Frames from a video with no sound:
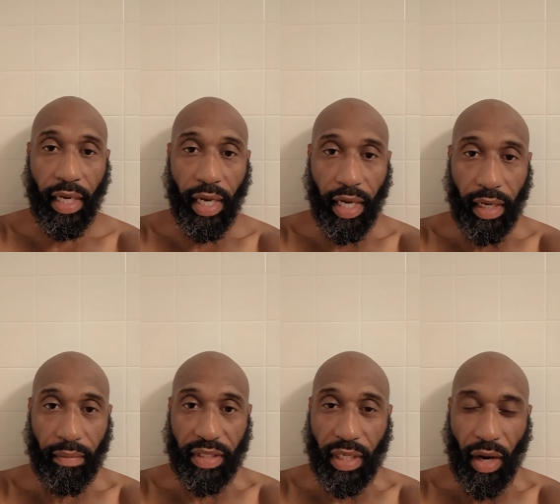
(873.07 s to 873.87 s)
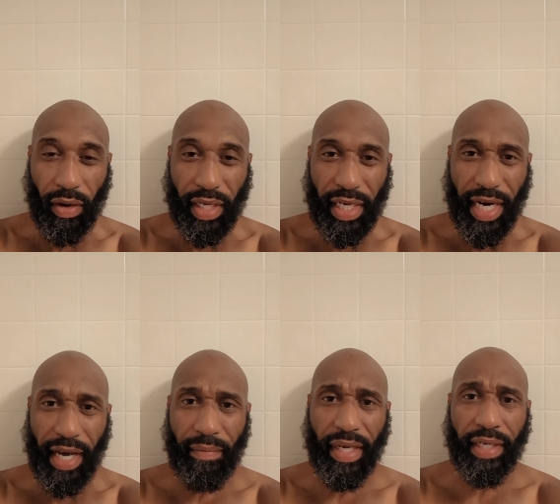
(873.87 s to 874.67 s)
And I'm going to call it a
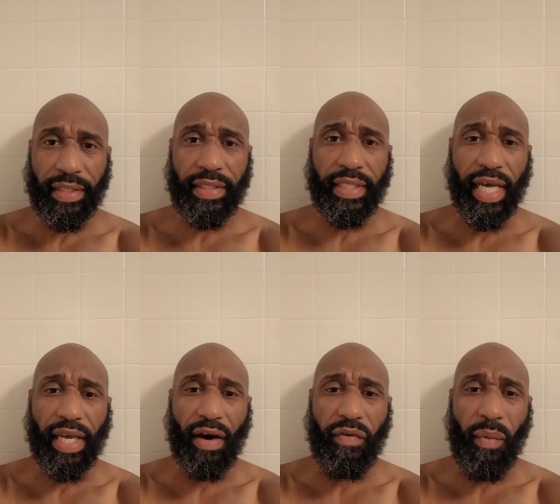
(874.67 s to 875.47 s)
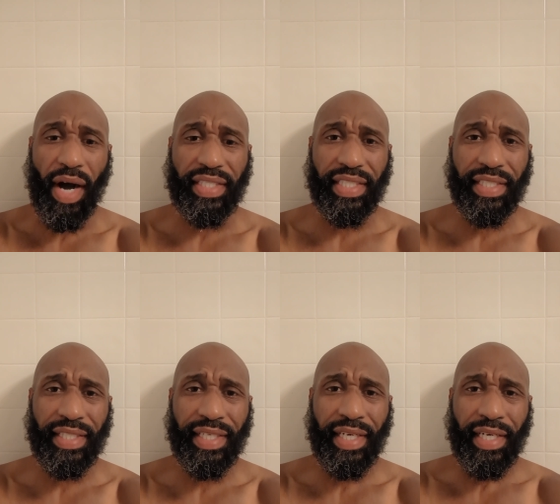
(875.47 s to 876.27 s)
night, man. Thank y'all for watching.
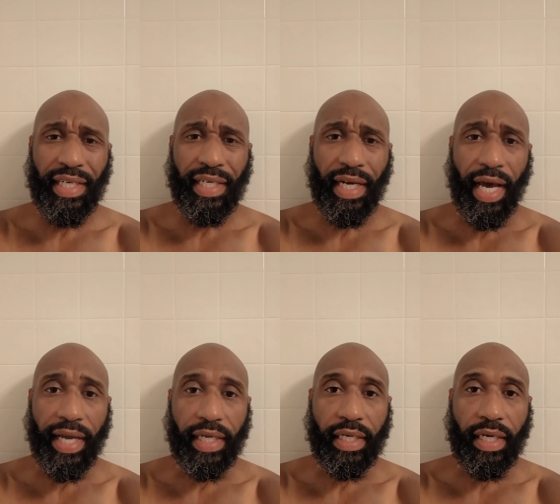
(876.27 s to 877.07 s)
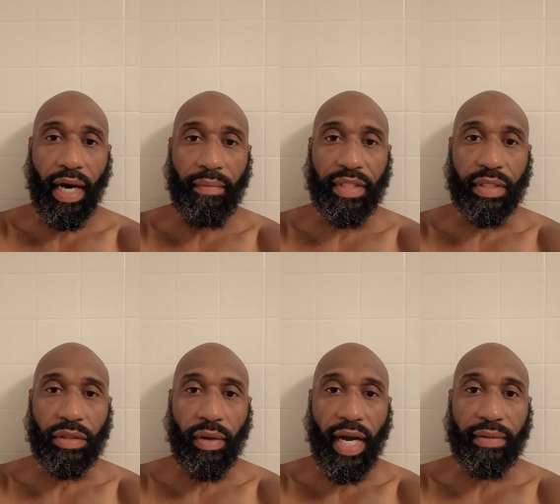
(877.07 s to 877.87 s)
Like, comment,
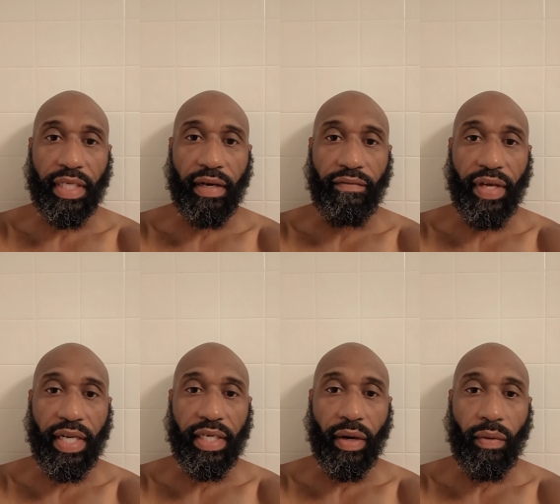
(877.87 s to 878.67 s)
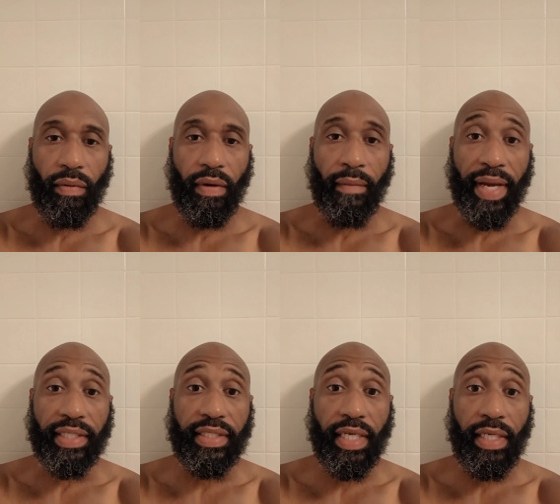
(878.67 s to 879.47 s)
subscribe, share the video. I'm
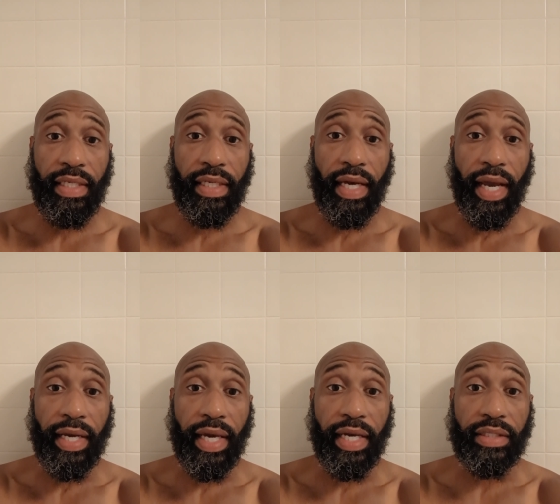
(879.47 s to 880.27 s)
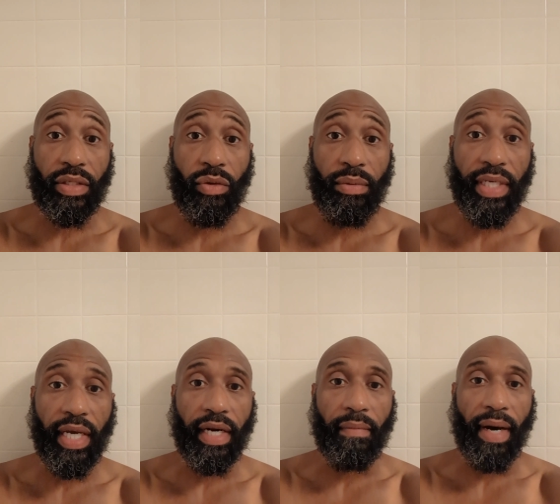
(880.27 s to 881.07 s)
AC, aka Scoobie,
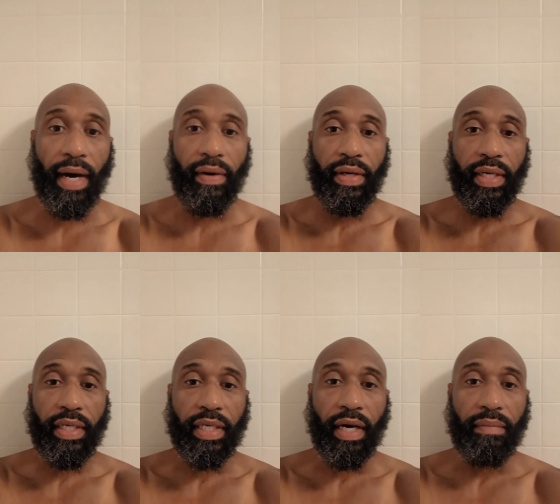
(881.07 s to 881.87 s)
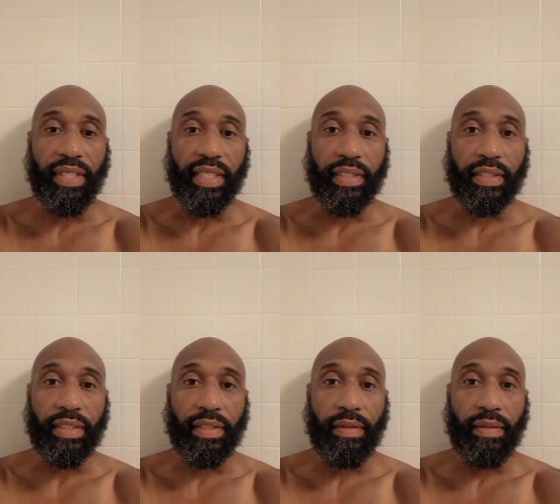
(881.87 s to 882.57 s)
and I'm out. Y'all be easy.